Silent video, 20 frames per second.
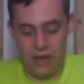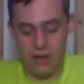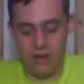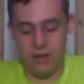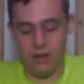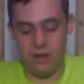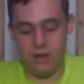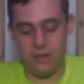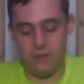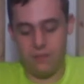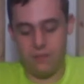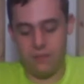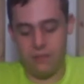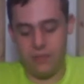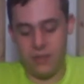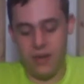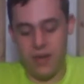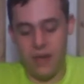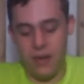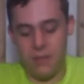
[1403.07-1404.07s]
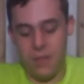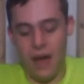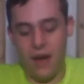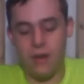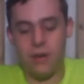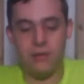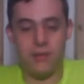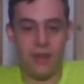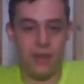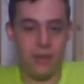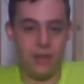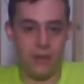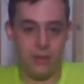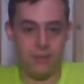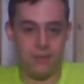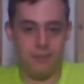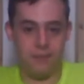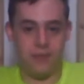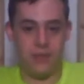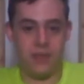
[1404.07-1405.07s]
here goes. Power failure.
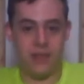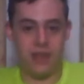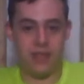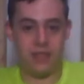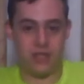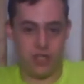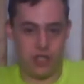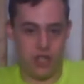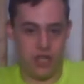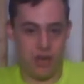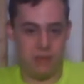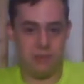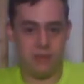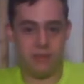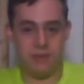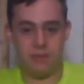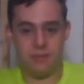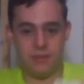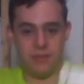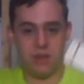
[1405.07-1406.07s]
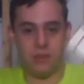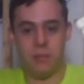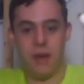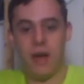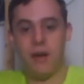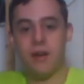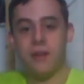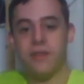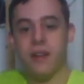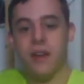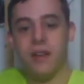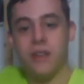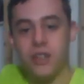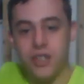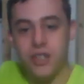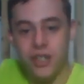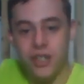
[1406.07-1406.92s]
It's a ship. So power failure